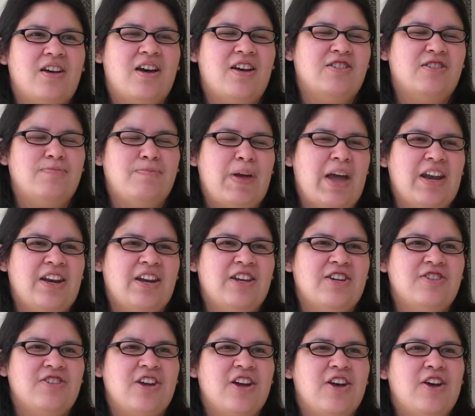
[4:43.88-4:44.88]

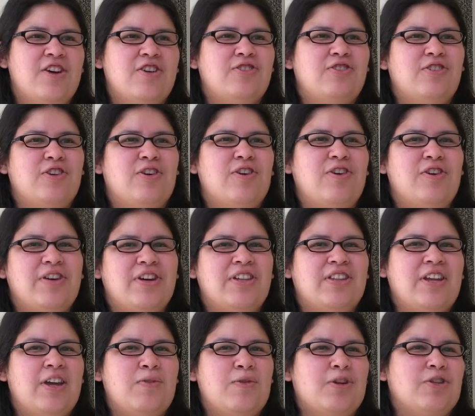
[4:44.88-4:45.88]
Spanish, so
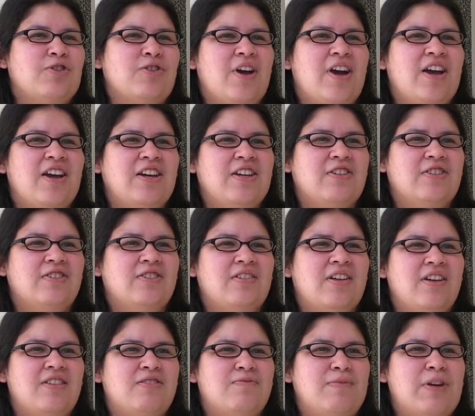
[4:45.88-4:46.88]
they were trying
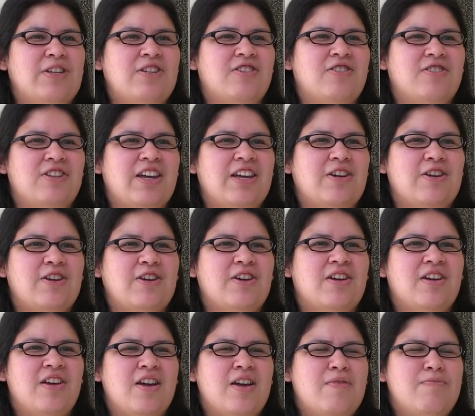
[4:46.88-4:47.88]
as much as they
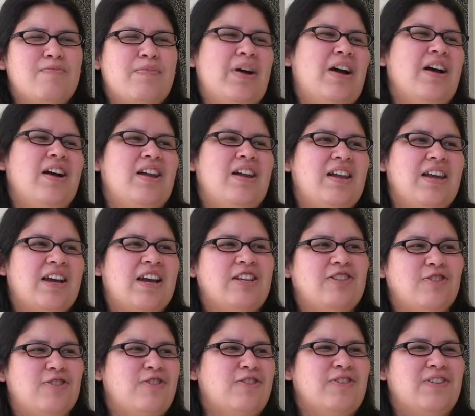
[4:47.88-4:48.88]
could. But like I
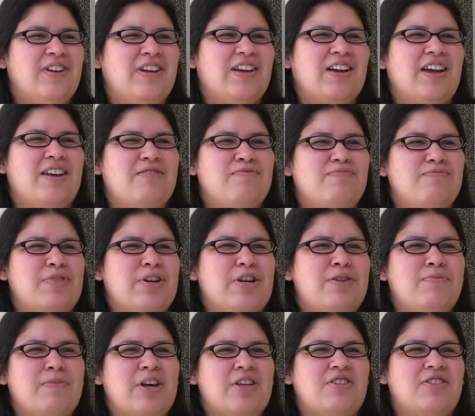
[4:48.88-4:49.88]
told you, I
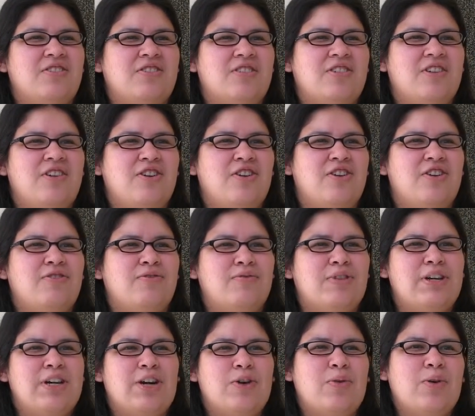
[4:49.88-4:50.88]
pretty much learned
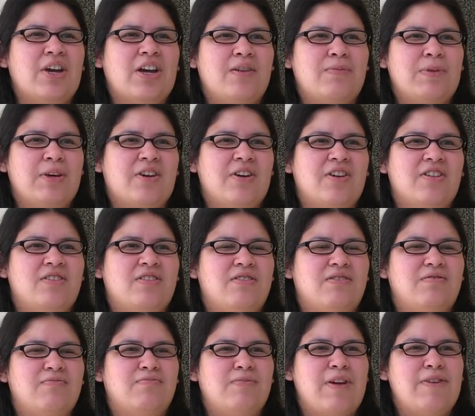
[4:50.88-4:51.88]
really quick,
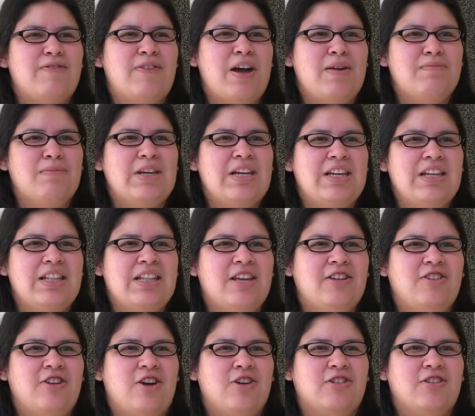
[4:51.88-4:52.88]
because my family,
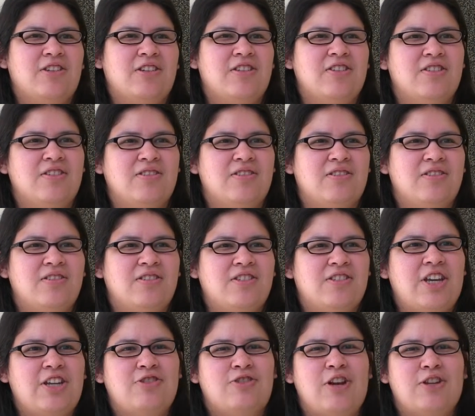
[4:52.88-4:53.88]

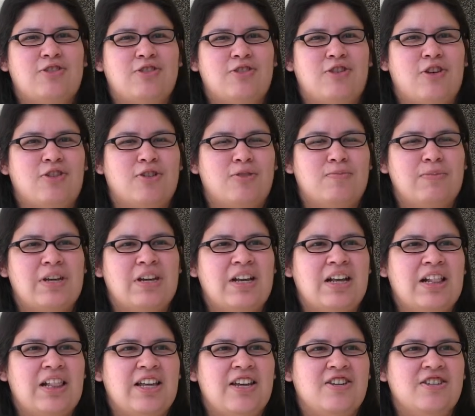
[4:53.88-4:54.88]
they tried to talk to me in
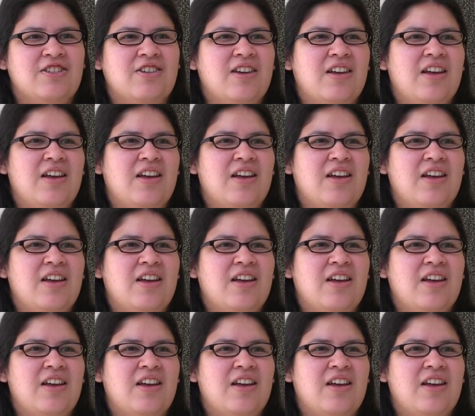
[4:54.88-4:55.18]
English,